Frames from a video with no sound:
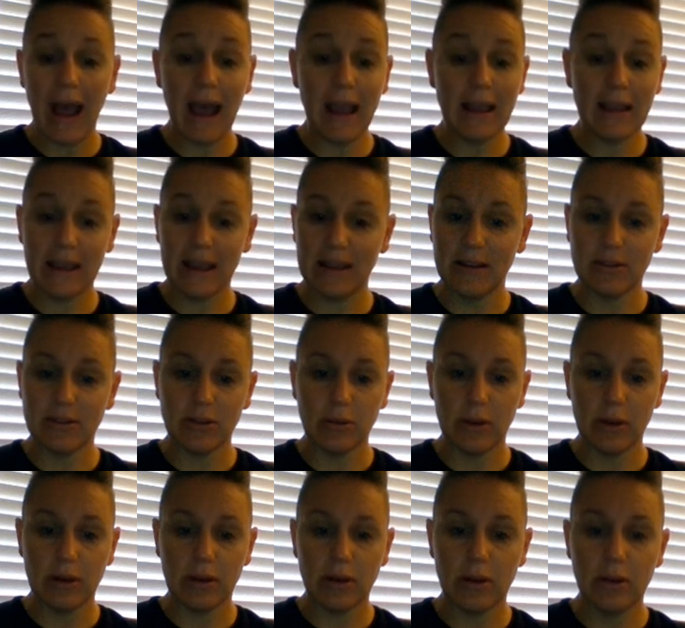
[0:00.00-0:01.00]
I can't
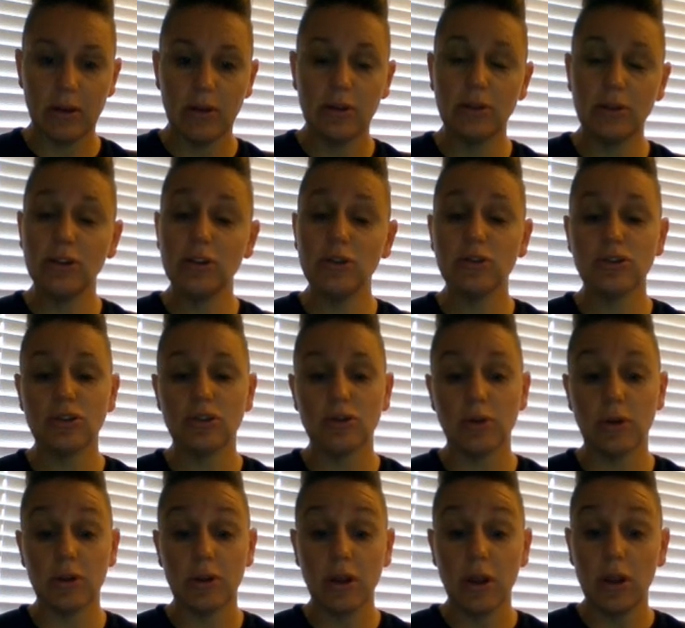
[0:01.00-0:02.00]
do it. You
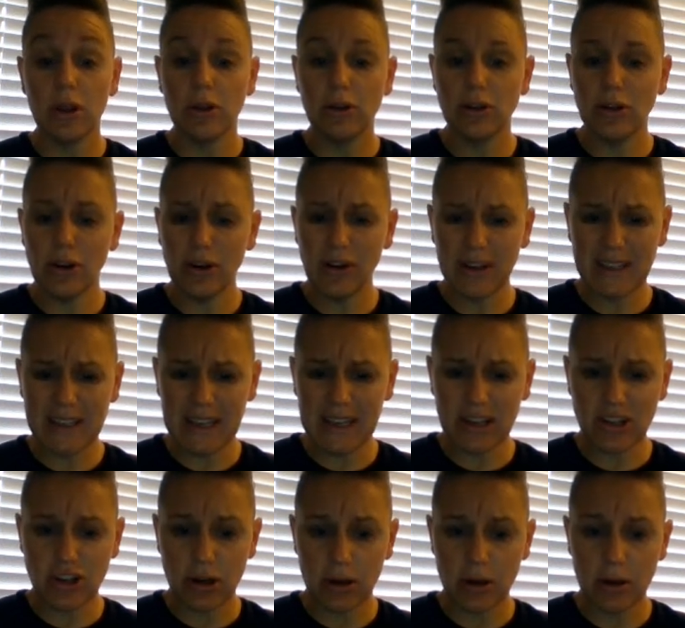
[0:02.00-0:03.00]
should do it. You're a
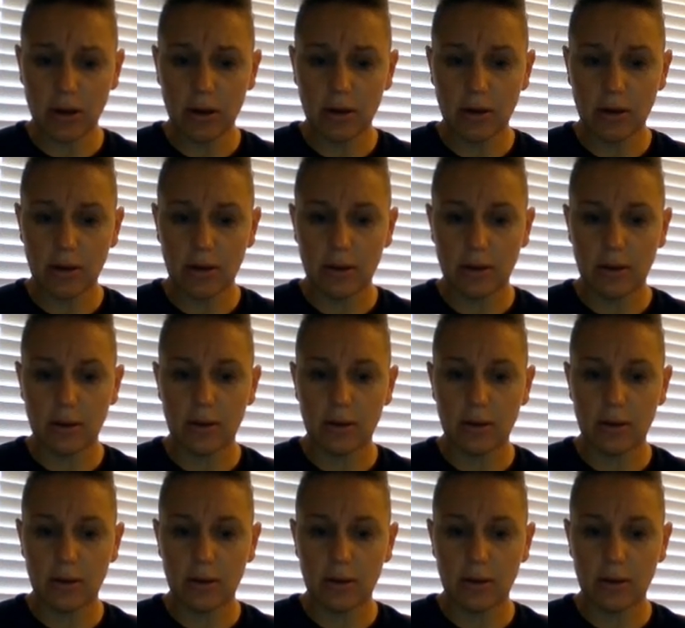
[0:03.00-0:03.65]
teacher.